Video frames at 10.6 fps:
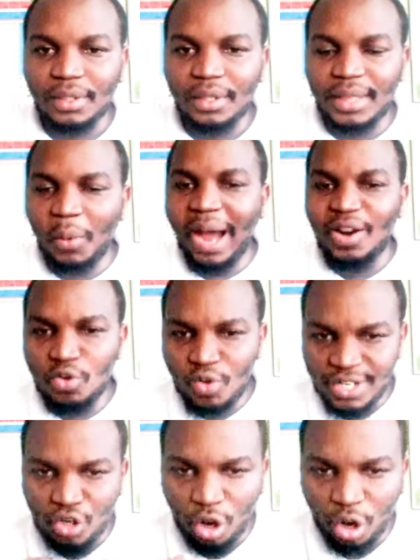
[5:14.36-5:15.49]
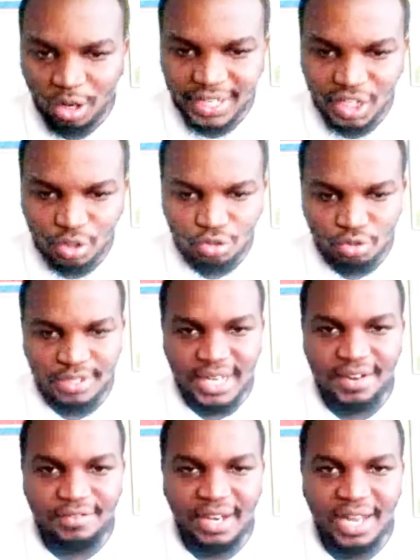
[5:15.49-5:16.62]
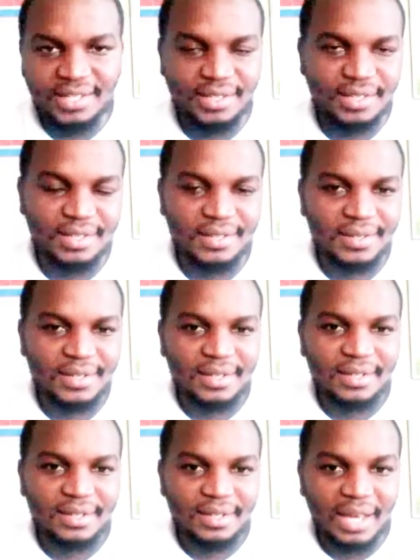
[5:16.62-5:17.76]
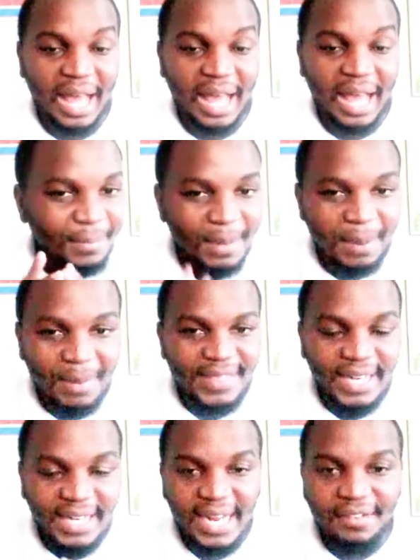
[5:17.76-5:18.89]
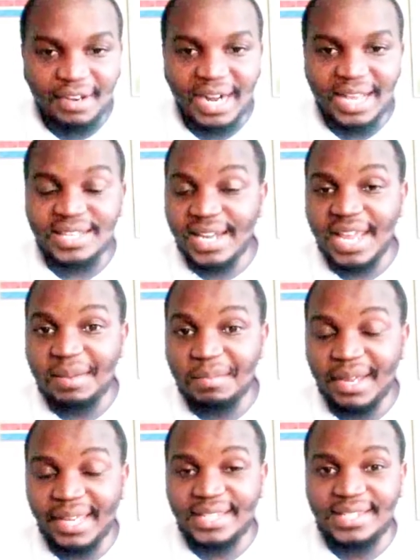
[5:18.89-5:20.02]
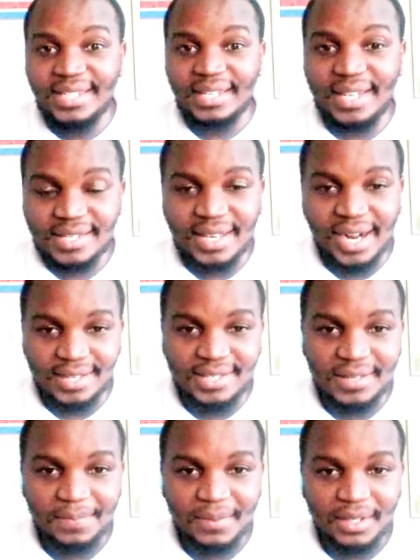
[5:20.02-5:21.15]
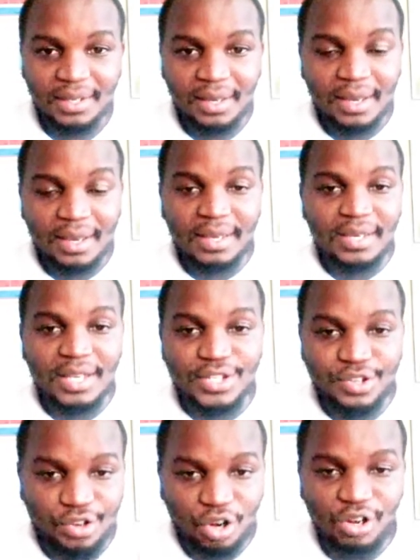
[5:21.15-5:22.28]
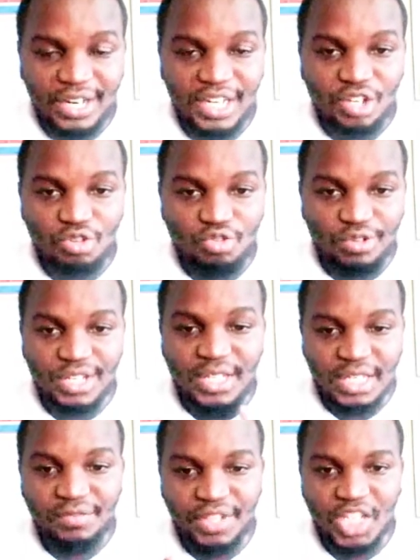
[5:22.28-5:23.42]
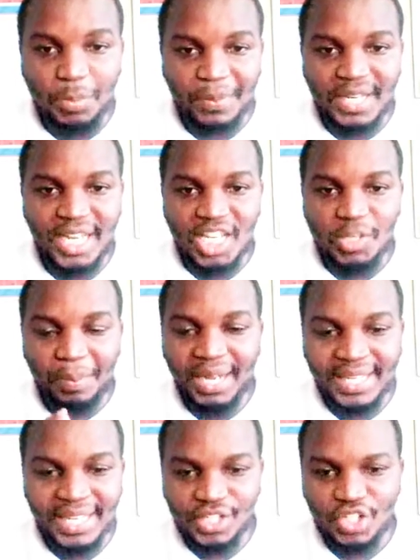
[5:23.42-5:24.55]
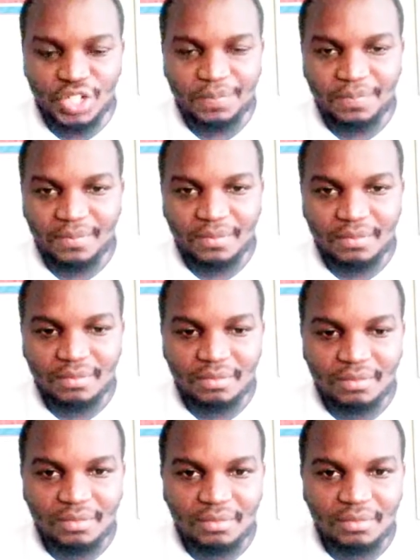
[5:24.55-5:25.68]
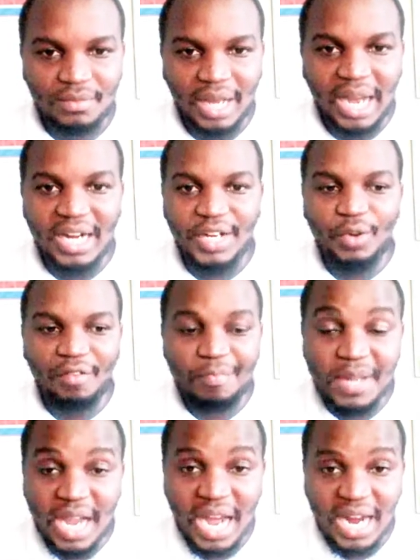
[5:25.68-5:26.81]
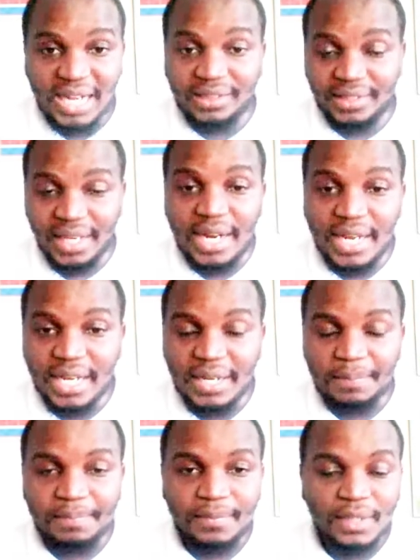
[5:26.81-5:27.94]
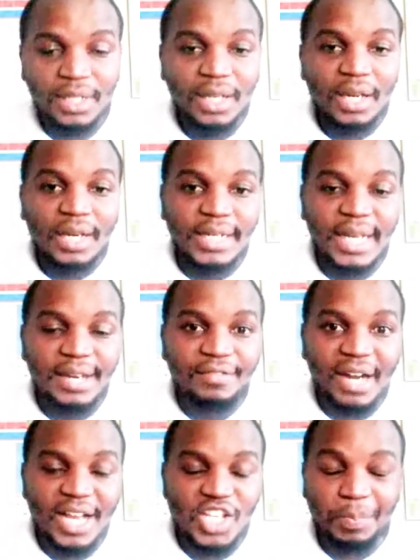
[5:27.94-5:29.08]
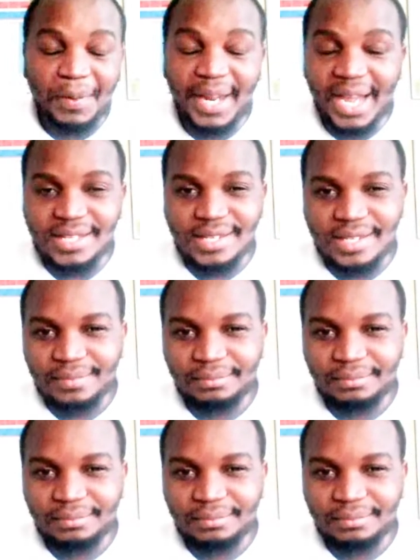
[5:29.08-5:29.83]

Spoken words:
The one who is calling you to deliverance, and remember the deliverance name is Jesus Christ, he is calling you to receive this precious package, and you have begun attending deliverance prayers,